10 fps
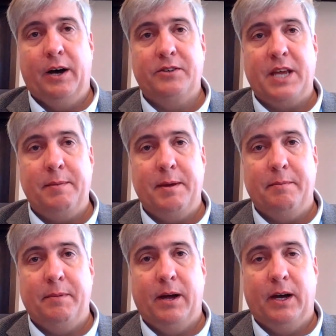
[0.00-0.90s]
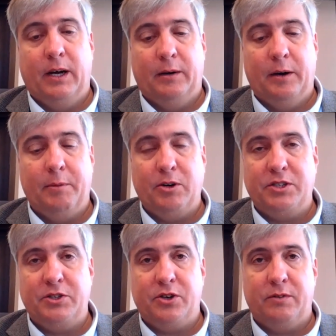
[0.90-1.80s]
Escambia
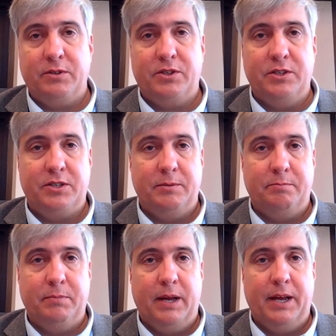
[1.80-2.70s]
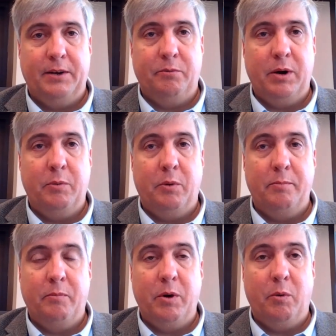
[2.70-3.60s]
Emergency Services, and we
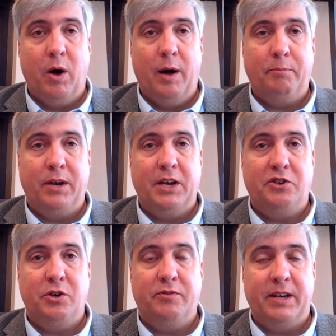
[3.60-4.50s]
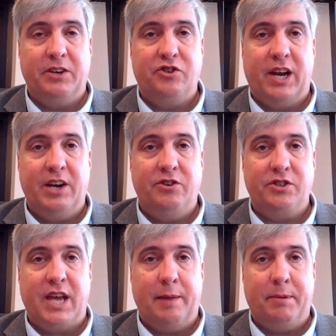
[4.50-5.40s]
will update you if any
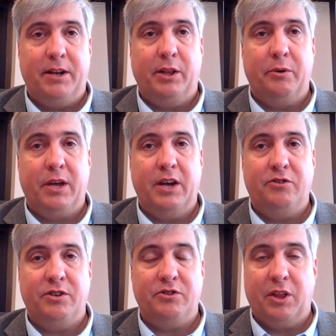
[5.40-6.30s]
changes happen in locations.